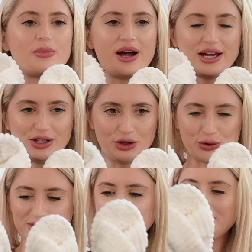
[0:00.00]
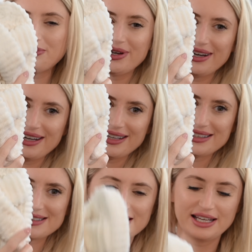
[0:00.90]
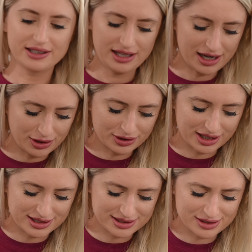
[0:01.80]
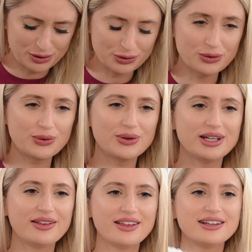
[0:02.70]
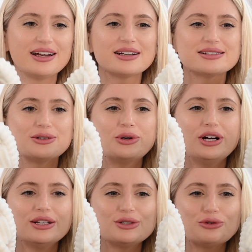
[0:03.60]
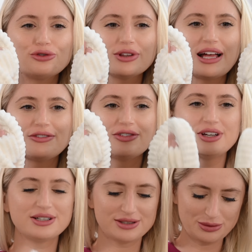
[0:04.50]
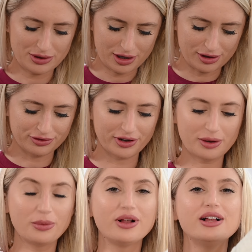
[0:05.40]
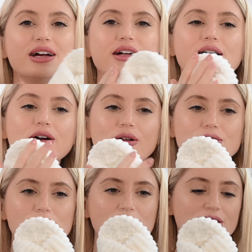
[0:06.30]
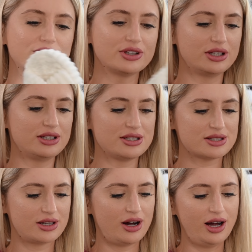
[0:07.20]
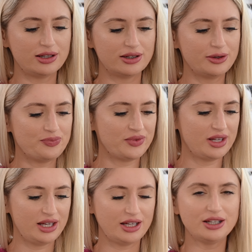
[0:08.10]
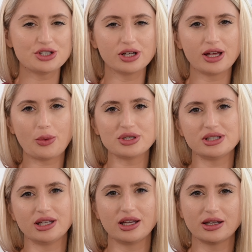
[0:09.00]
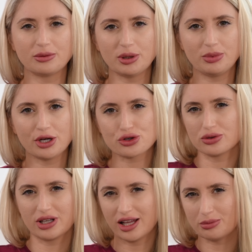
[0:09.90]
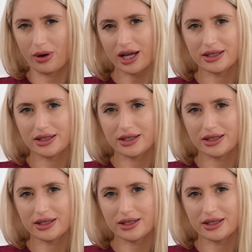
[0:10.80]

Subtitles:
my new slippers. They are looking so good. I think they are so fluffy and so comfortable, and I also love this color. Initially I was thinking that maybe I should not buy